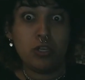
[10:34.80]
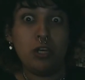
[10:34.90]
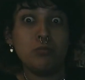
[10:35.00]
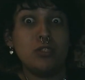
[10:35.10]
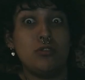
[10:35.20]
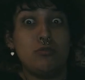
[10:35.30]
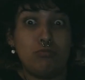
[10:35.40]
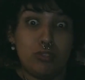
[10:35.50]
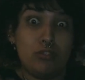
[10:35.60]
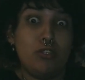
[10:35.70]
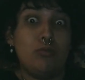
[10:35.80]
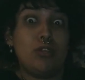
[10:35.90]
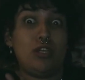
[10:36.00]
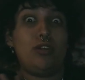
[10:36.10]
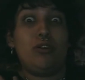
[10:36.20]
type of wood,
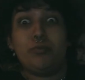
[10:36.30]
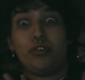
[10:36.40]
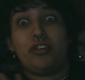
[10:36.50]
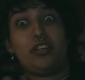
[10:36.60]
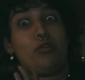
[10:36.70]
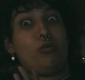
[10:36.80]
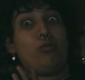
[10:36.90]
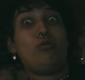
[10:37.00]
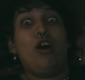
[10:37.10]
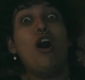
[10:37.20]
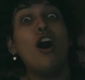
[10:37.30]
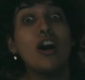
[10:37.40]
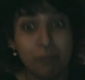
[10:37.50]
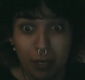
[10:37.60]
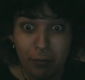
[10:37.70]
Yuki? Are we talking a whole
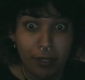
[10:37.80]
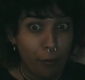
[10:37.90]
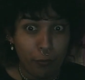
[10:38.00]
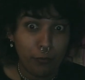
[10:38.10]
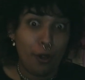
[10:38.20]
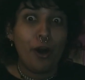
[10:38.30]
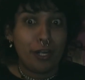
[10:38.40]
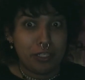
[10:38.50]
log? Maybe the whole log